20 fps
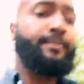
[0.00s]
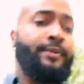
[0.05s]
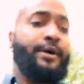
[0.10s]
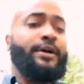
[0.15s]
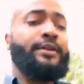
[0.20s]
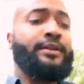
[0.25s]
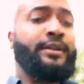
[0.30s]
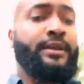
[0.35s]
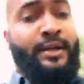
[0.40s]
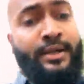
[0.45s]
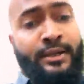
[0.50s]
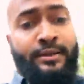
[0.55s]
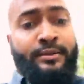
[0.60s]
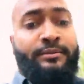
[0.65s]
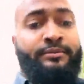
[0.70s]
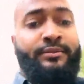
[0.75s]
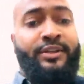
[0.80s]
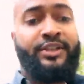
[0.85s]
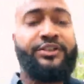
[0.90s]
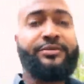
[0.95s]
But
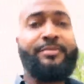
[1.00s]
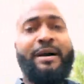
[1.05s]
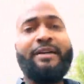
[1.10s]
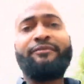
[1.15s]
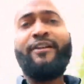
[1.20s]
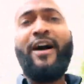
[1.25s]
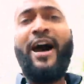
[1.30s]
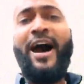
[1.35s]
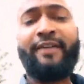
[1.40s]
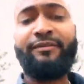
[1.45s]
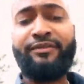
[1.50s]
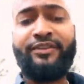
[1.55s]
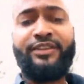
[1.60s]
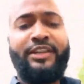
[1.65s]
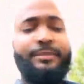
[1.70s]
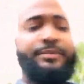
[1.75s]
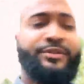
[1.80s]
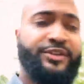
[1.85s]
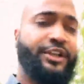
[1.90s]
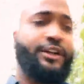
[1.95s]
this is my 5
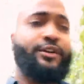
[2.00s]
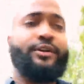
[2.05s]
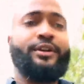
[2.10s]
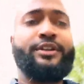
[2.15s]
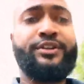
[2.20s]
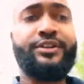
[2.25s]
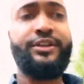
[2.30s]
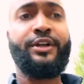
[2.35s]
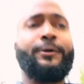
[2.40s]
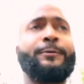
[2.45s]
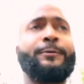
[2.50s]
tip series. So